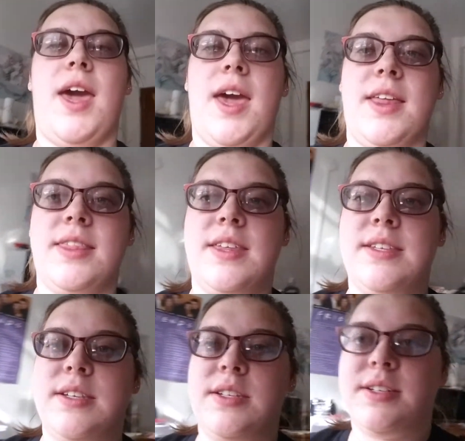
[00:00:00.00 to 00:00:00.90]
And
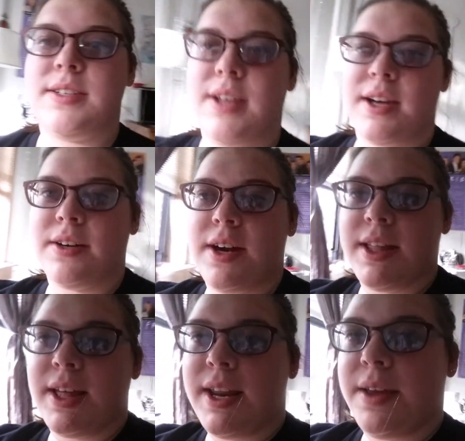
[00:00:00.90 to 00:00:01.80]
this is just not great
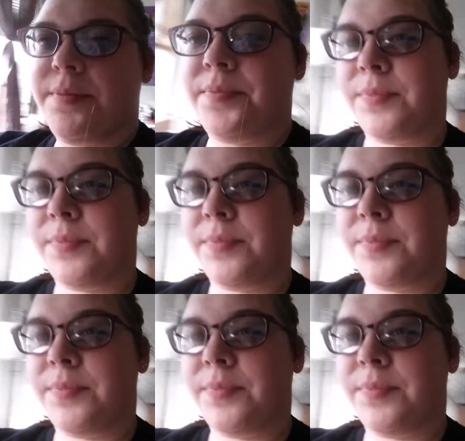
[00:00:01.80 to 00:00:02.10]
lighting.